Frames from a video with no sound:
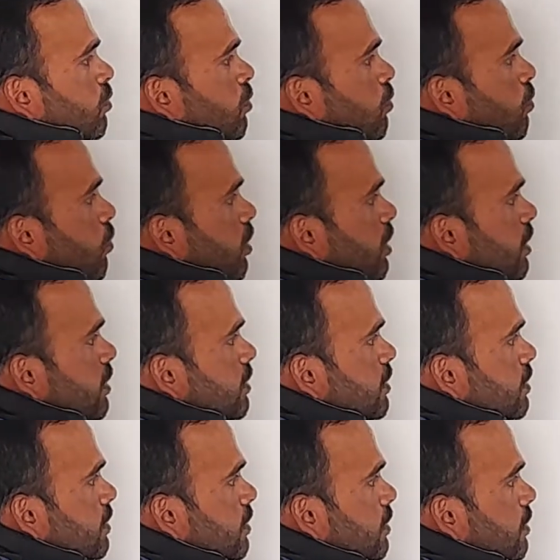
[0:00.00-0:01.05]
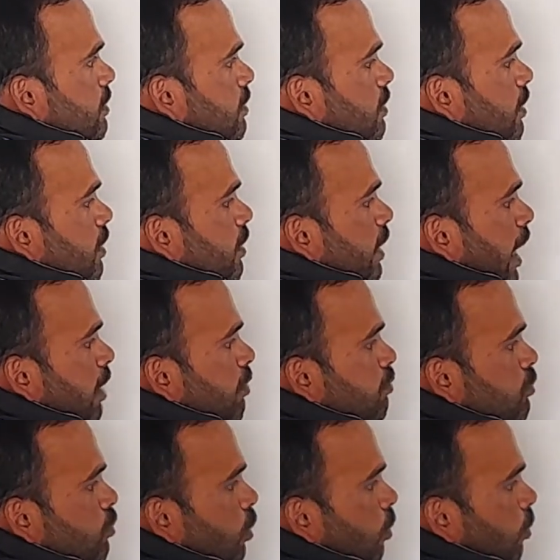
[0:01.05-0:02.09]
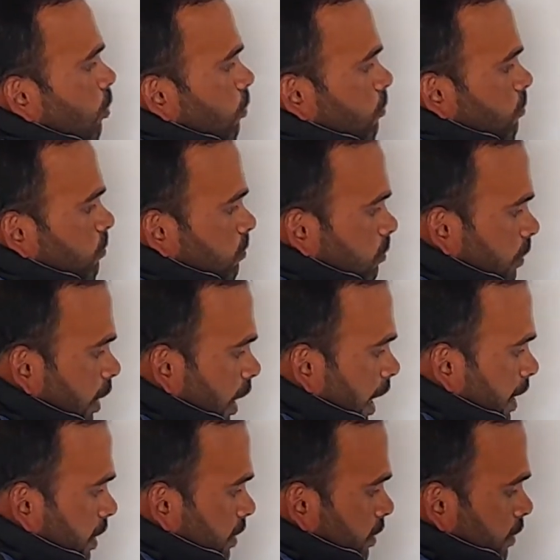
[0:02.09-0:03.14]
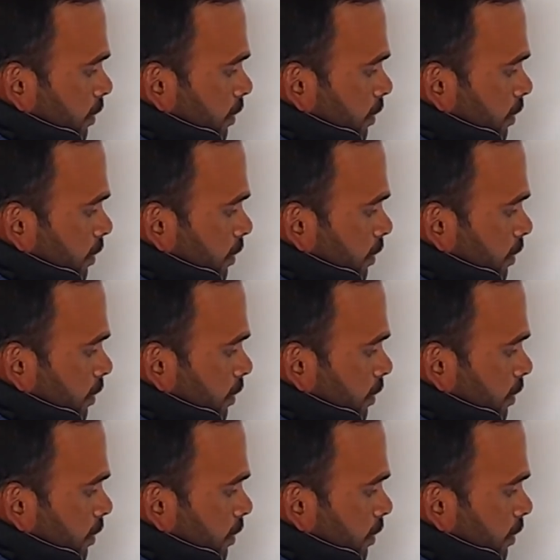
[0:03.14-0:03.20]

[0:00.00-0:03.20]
what is the types of line.